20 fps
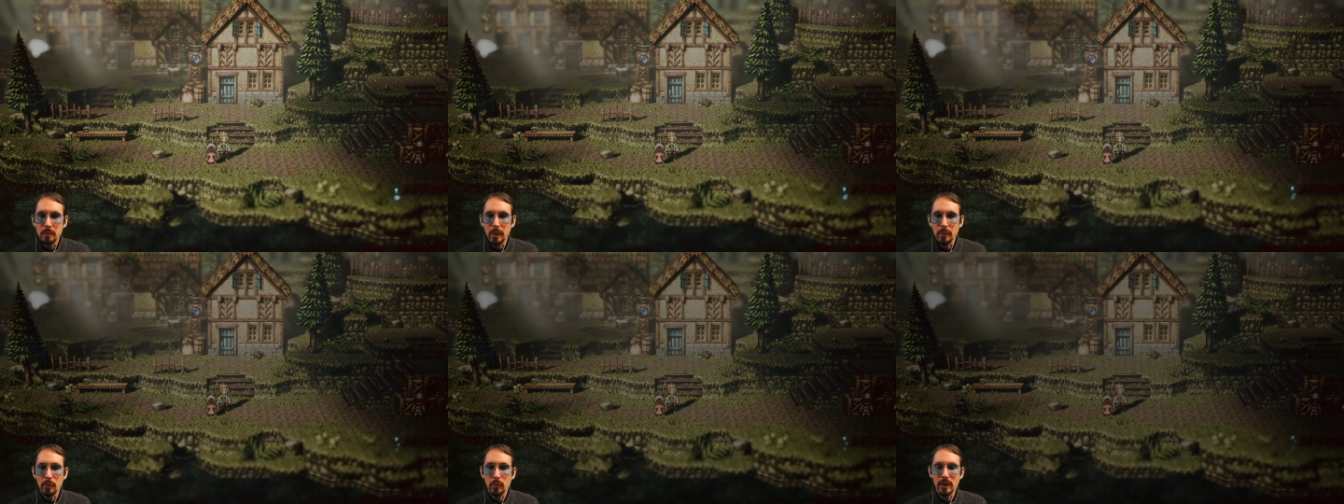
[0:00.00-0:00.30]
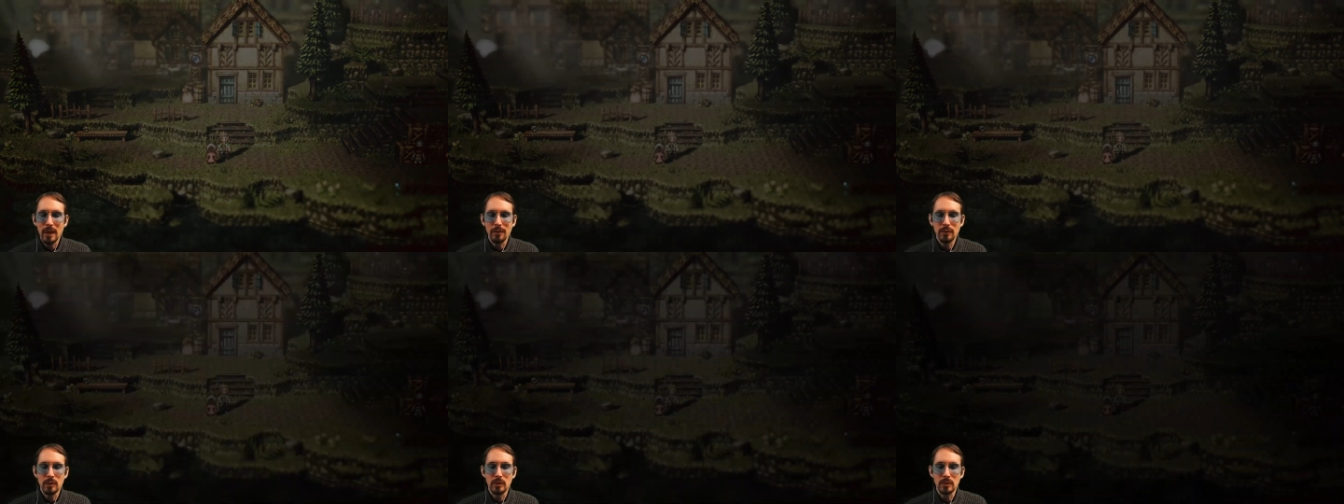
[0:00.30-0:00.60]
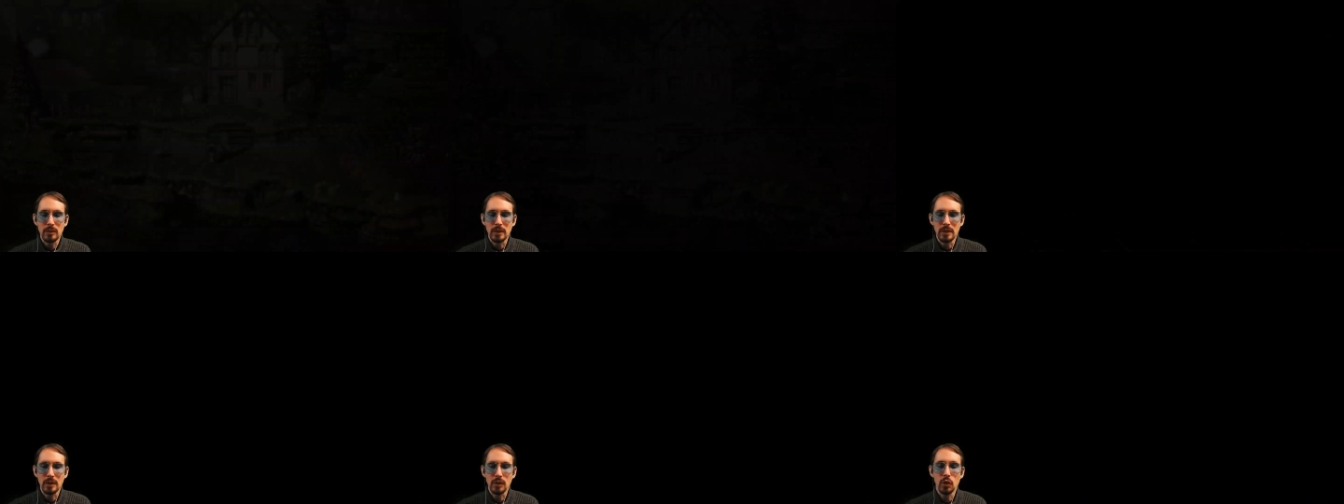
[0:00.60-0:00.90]
Maybe we have
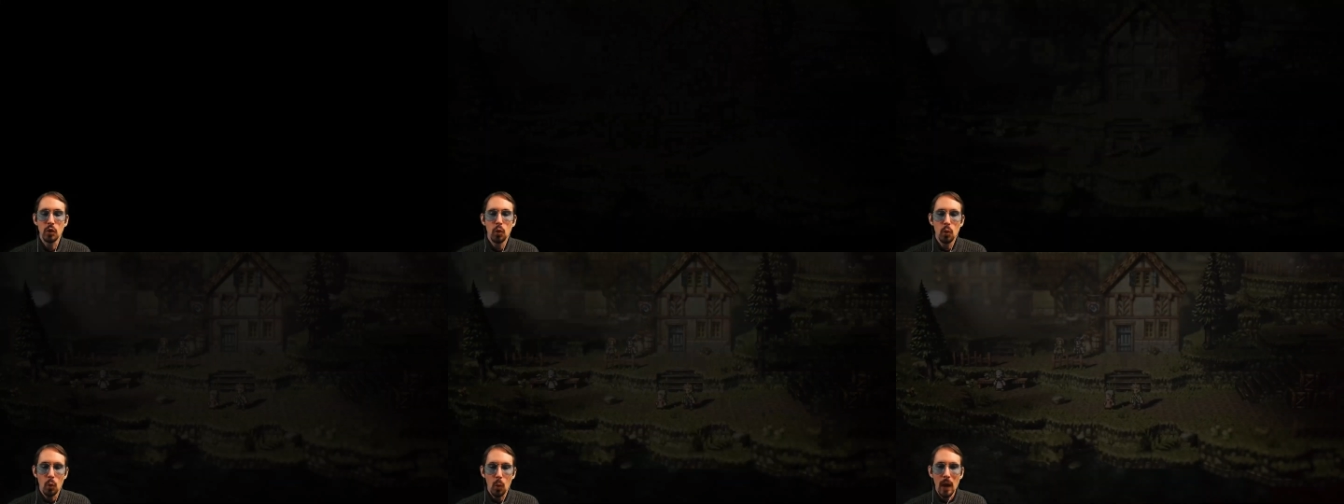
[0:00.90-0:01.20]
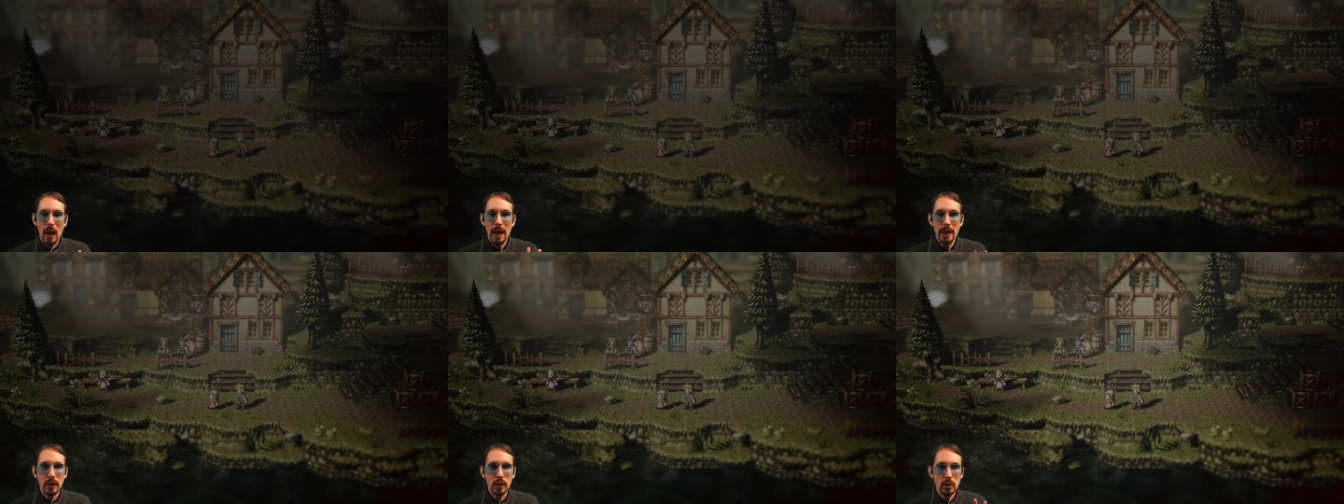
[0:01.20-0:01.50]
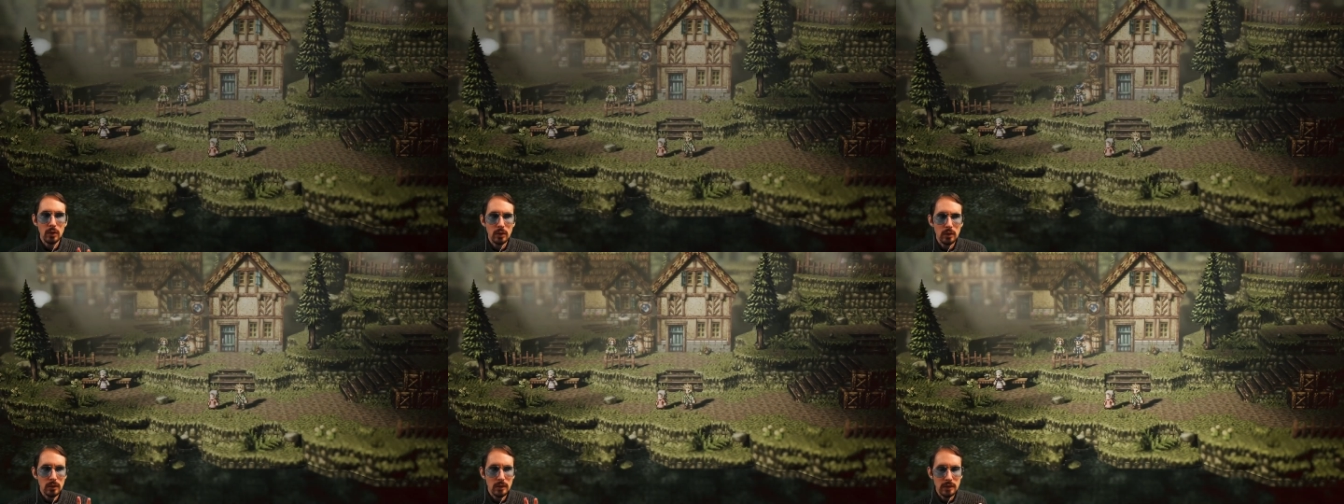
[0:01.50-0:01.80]
to
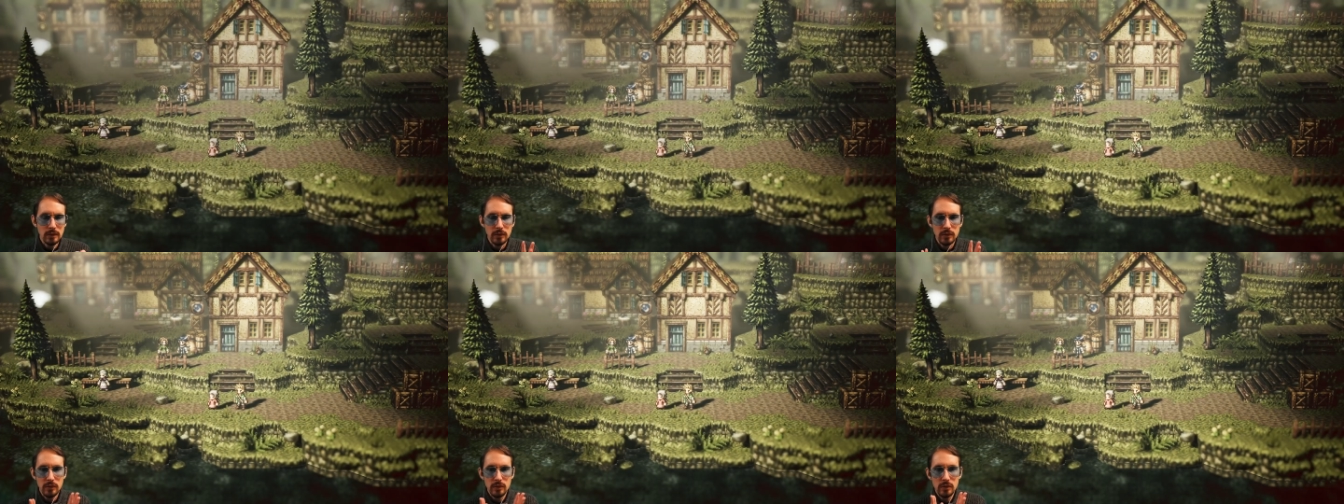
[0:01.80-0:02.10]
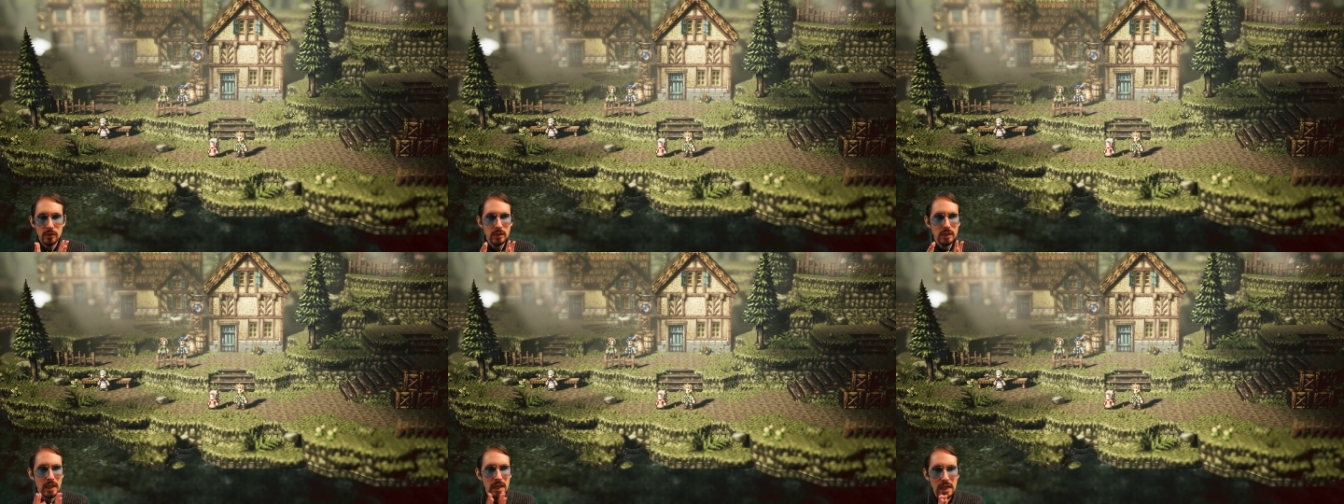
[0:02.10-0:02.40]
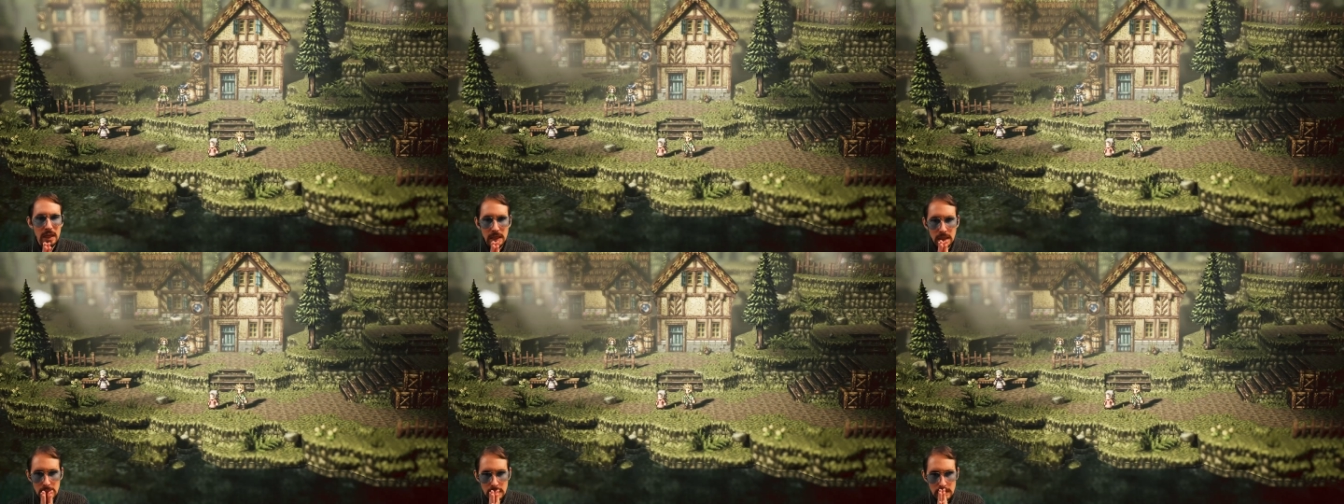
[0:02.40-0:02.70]
inquire
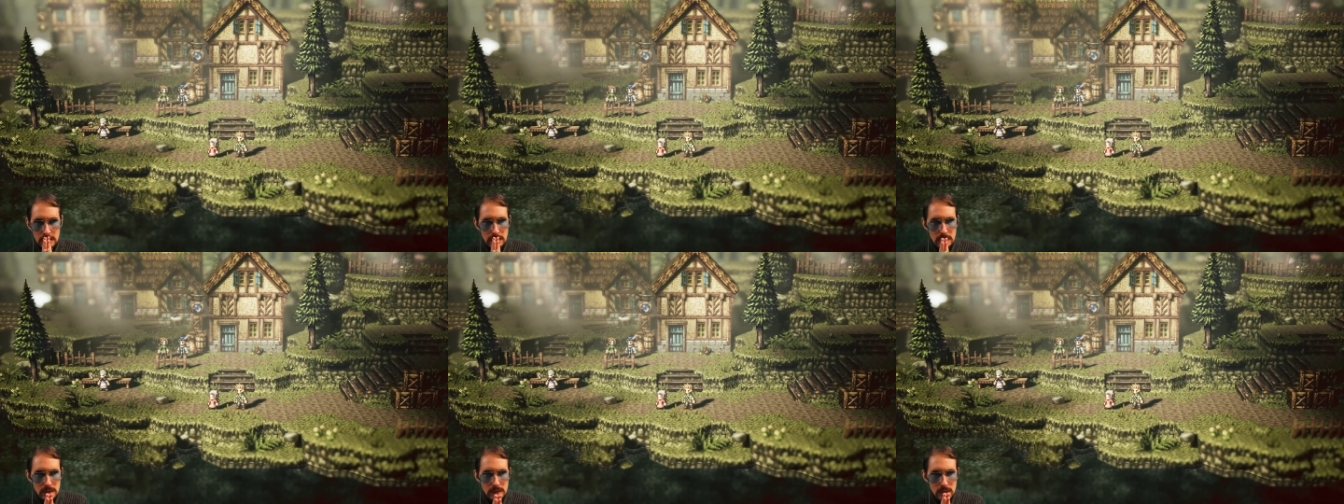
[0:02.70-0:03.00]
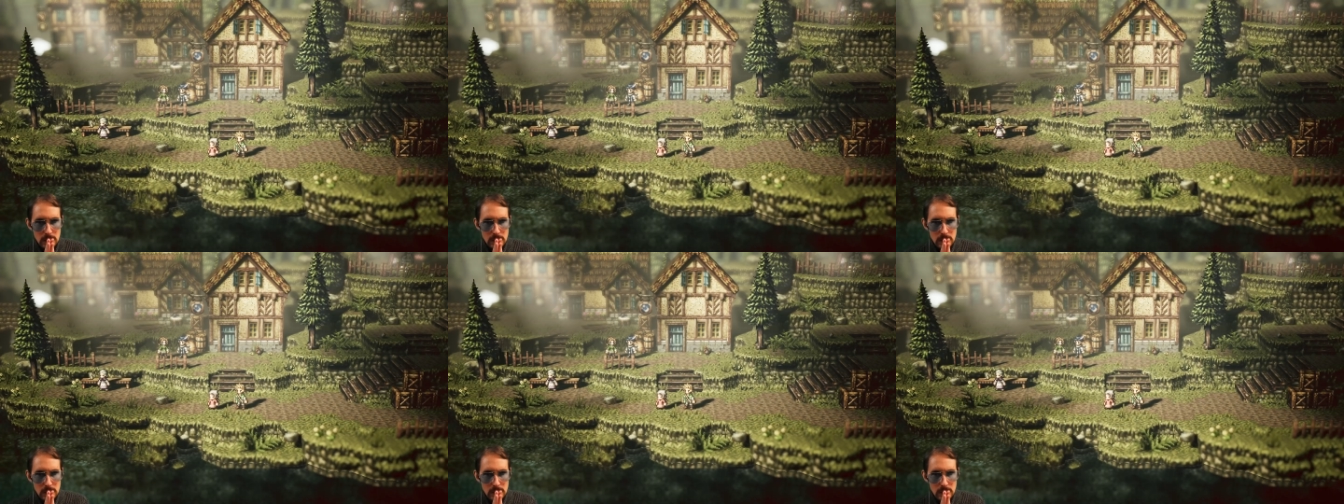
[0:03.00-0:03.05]
instead.